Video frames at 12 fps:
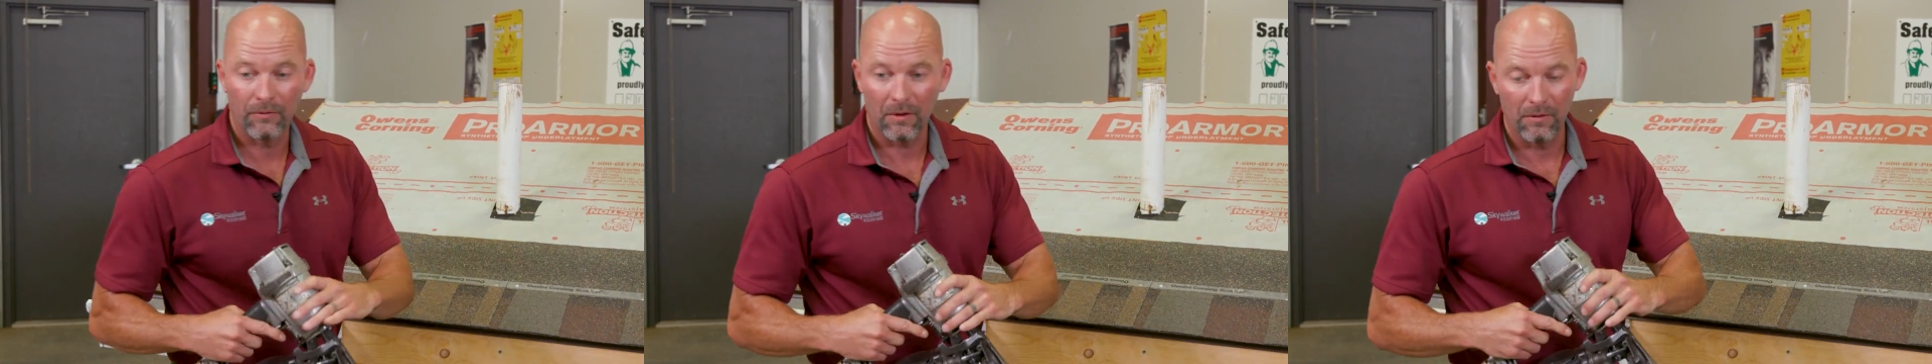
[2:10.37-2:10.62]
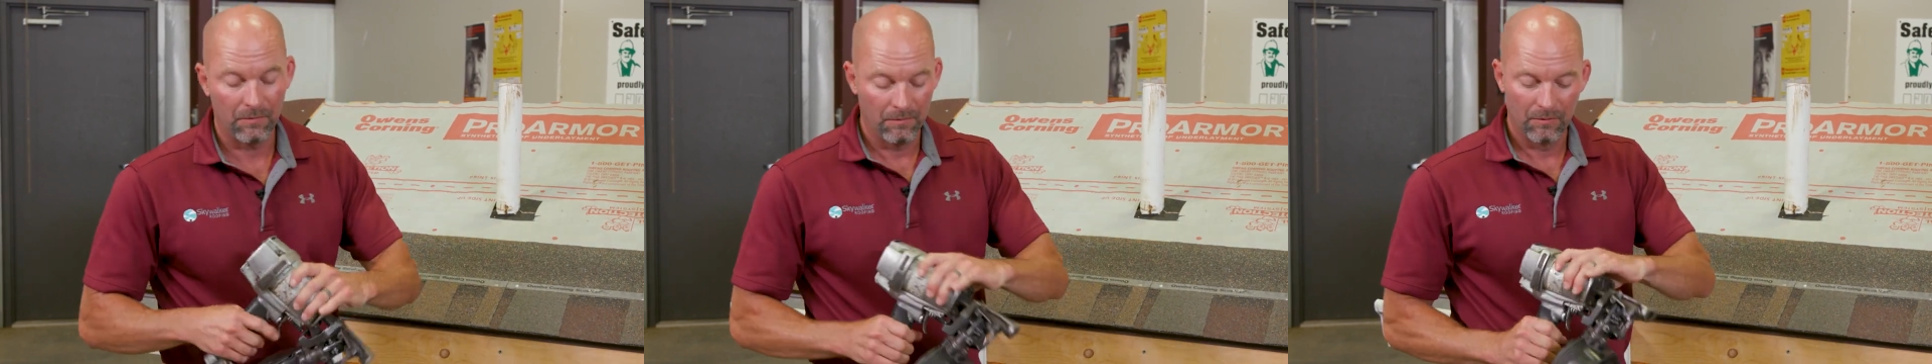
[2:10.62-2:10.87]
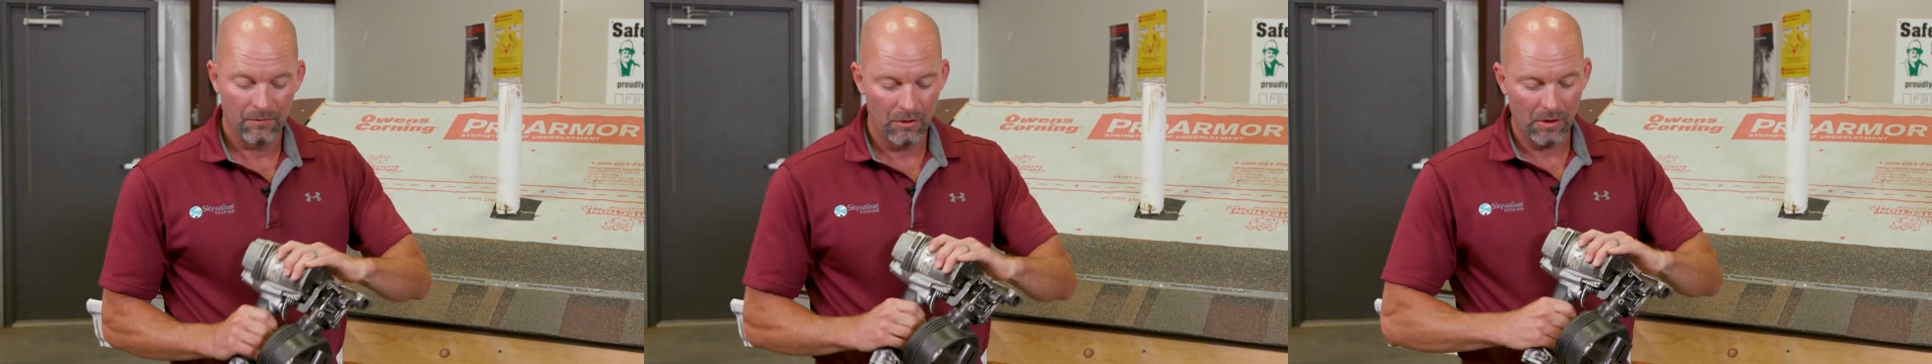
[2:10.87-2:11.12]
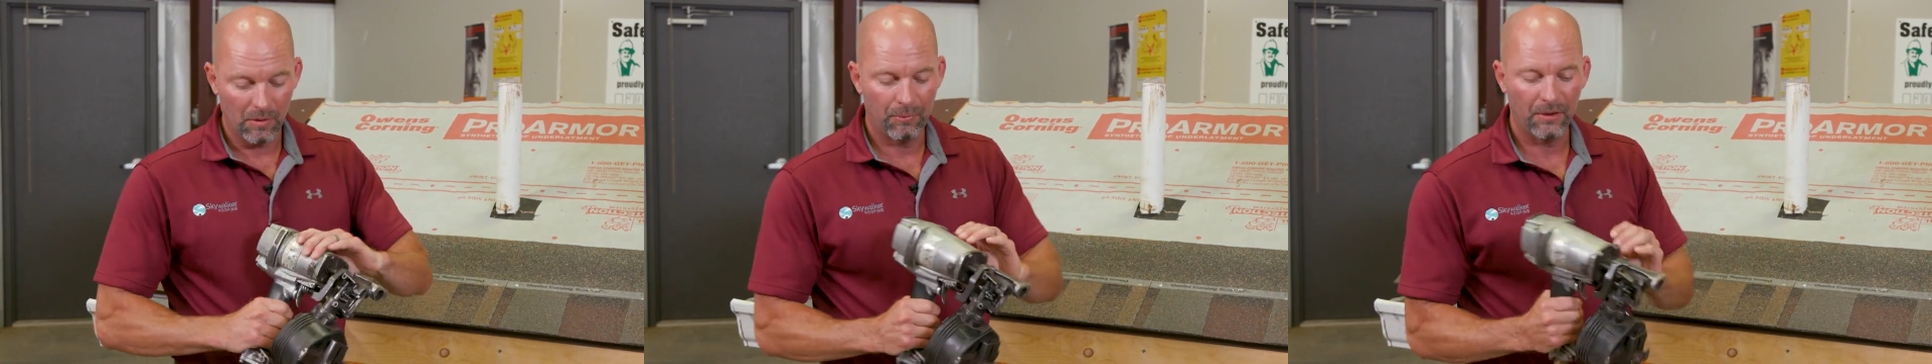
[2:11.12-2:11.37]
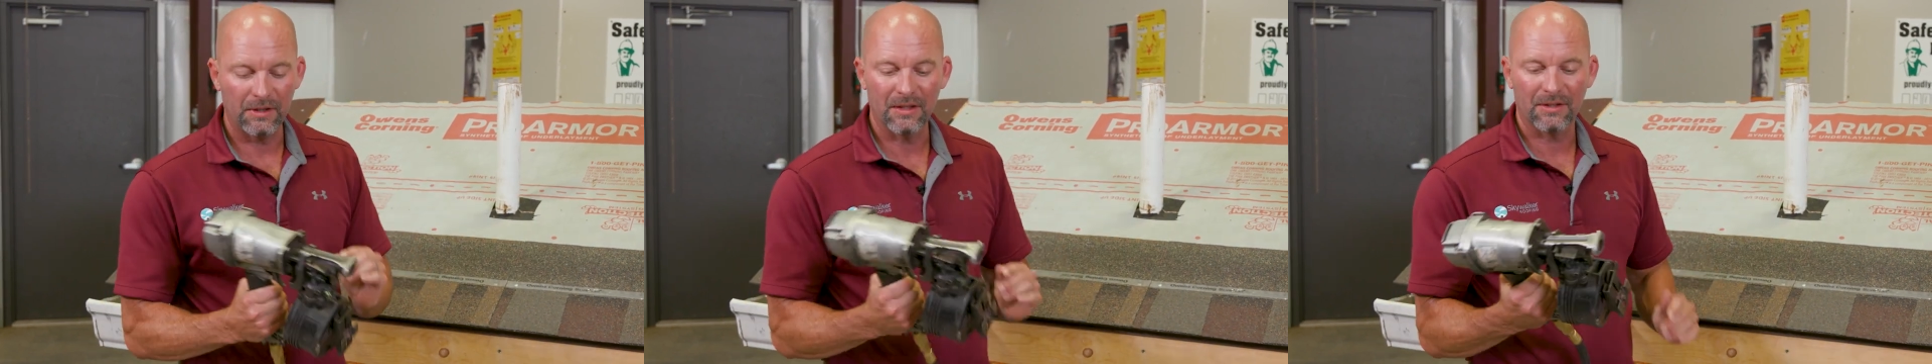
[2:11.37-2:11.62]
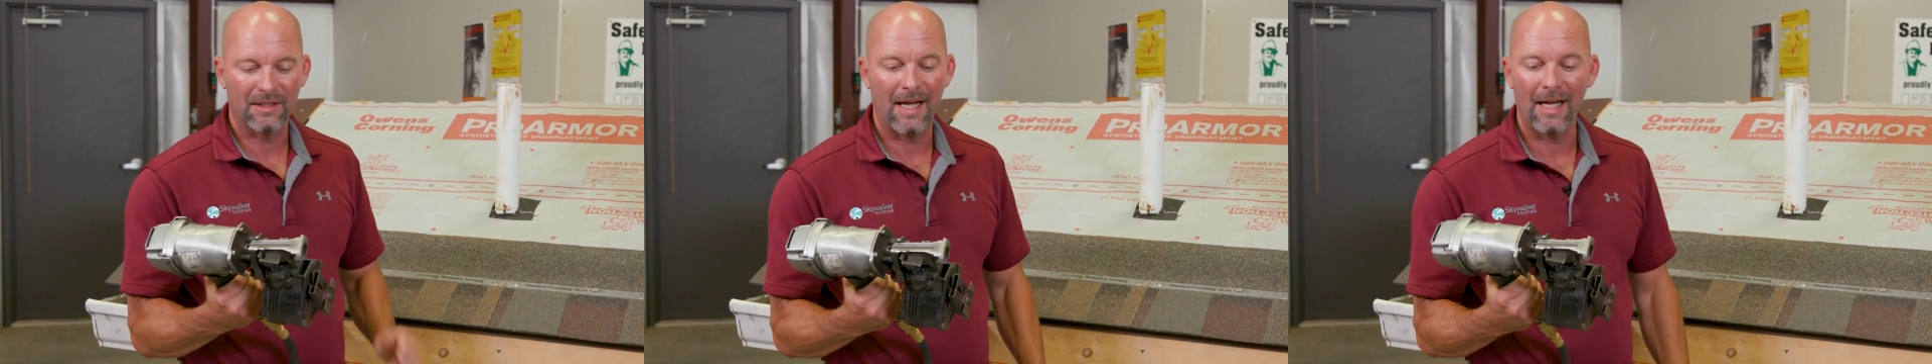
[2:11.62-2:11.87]
So you could put
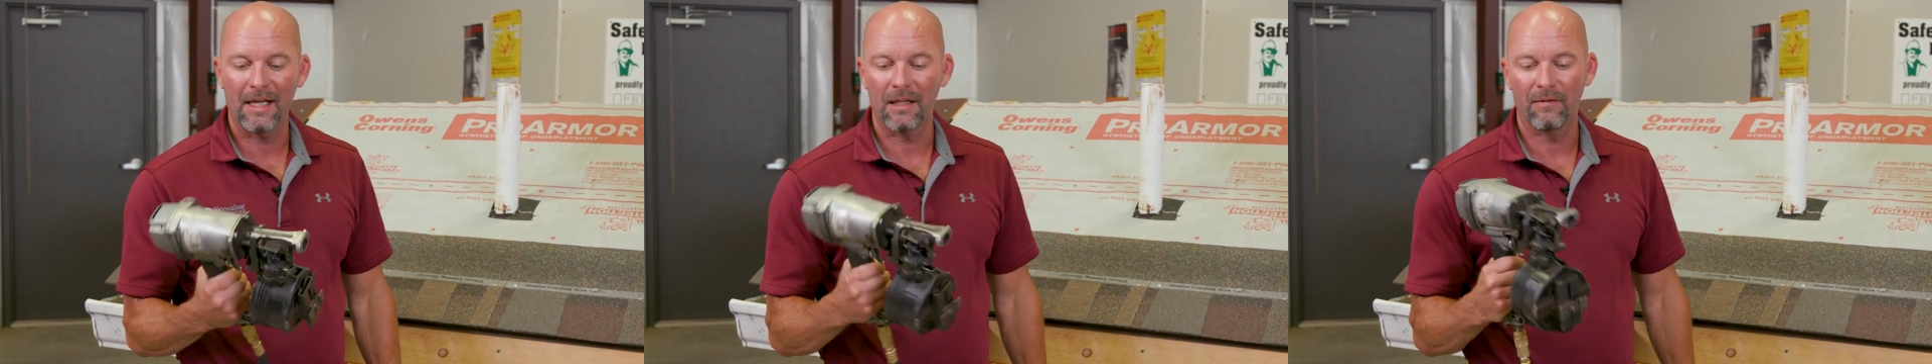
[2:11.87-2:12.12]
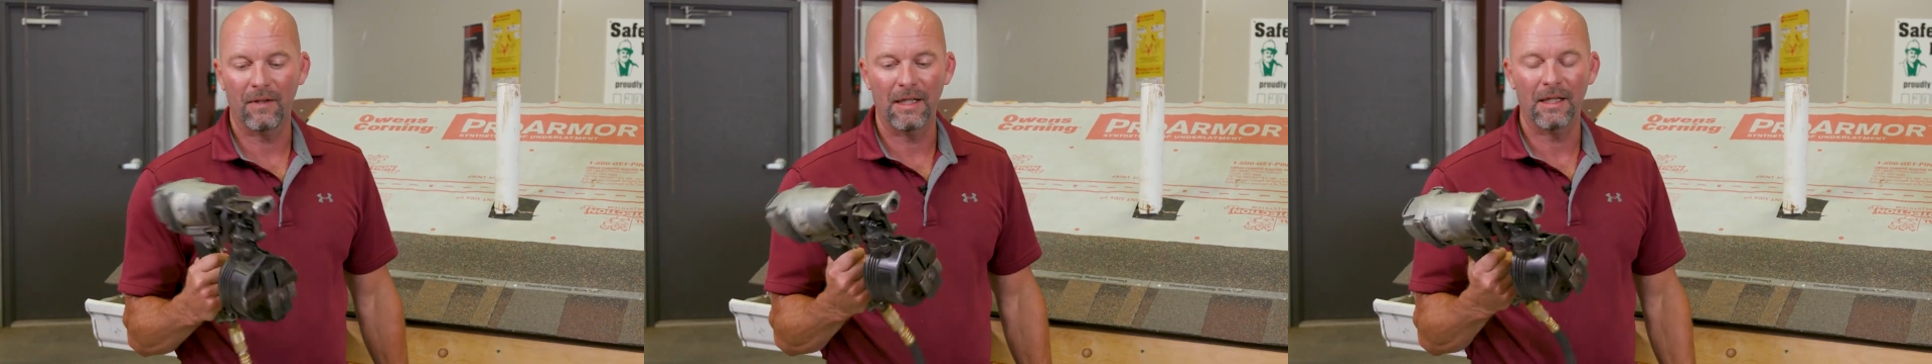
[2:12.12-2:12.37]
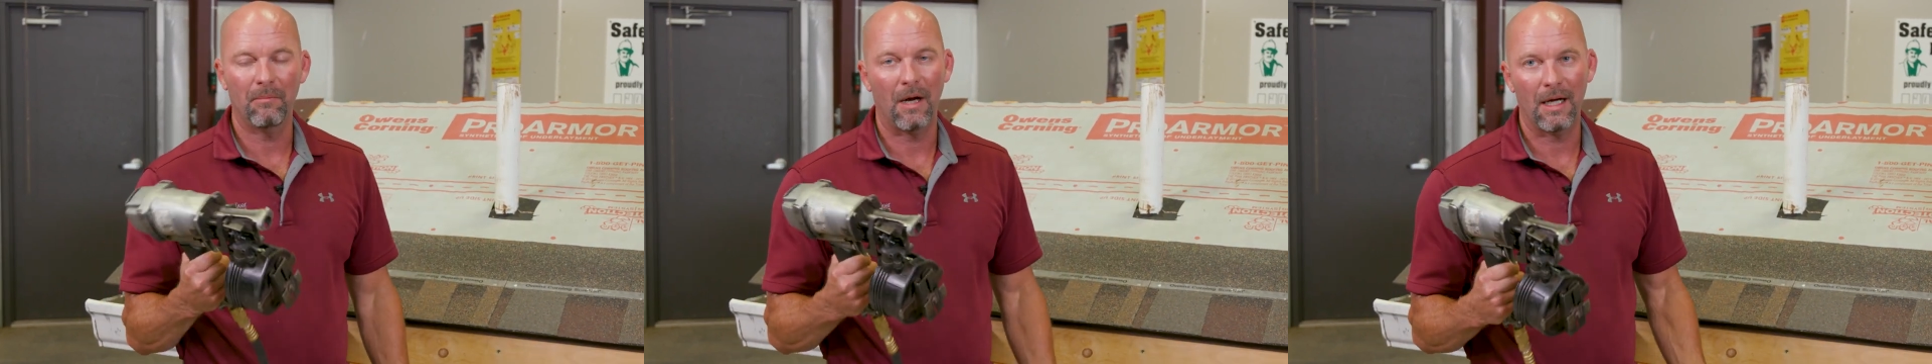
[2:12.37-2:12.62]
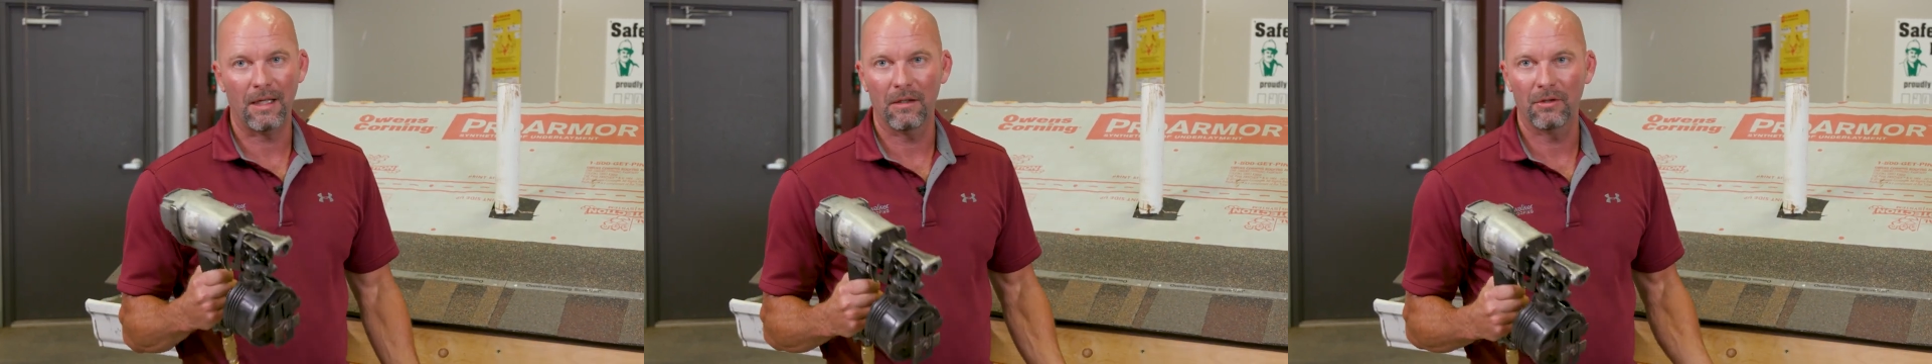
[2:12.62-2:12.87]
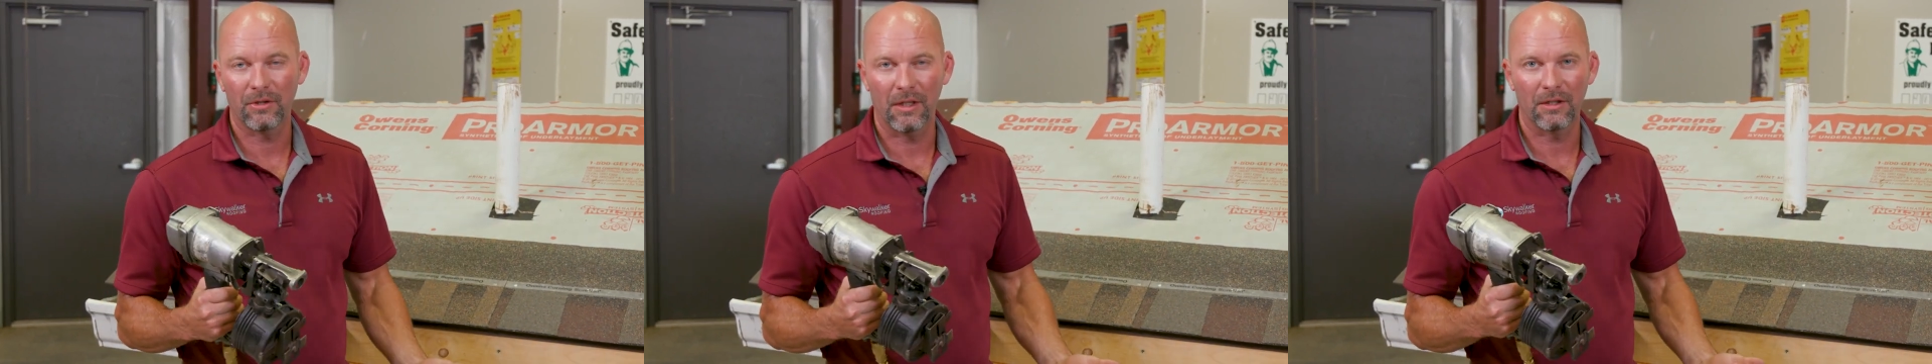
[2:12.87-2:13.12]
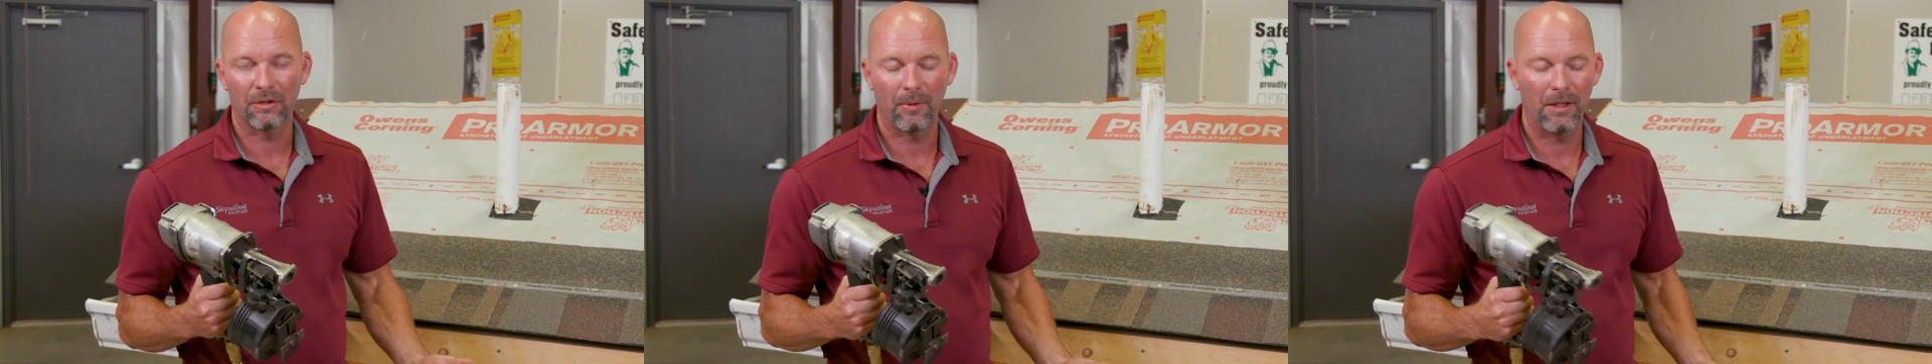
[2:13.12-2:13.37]
this in the hand of anybody who's
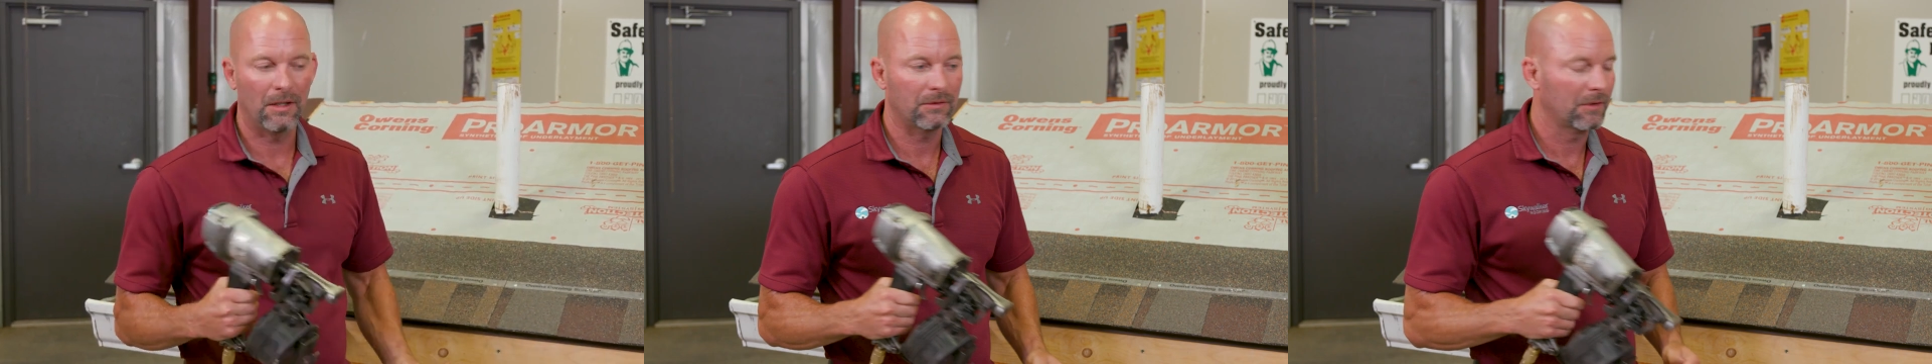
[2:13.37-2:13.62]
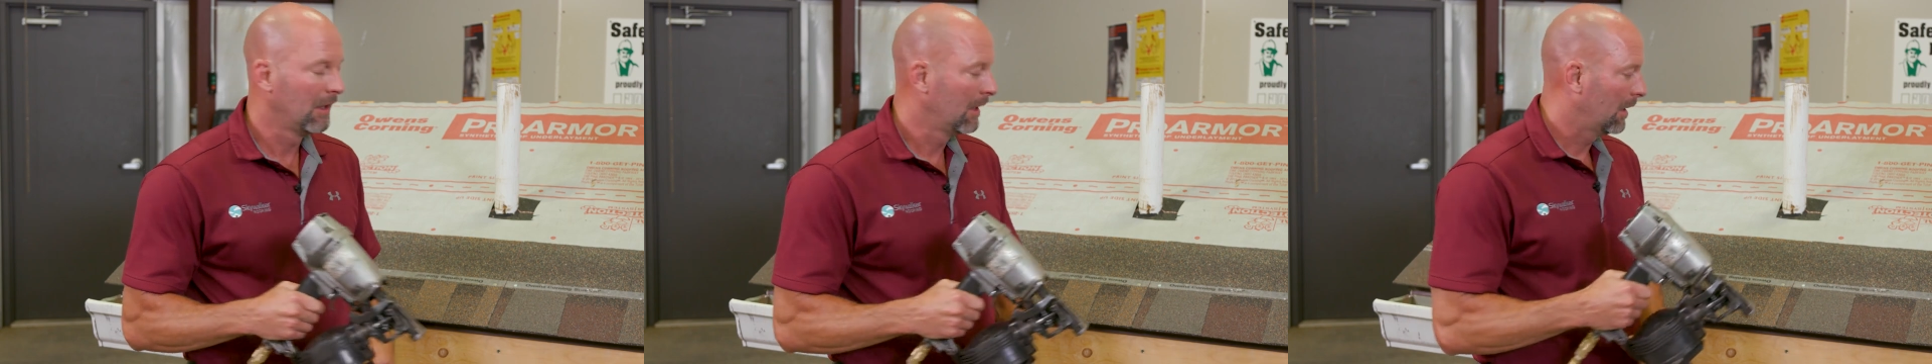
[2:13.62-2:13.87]
inexperienced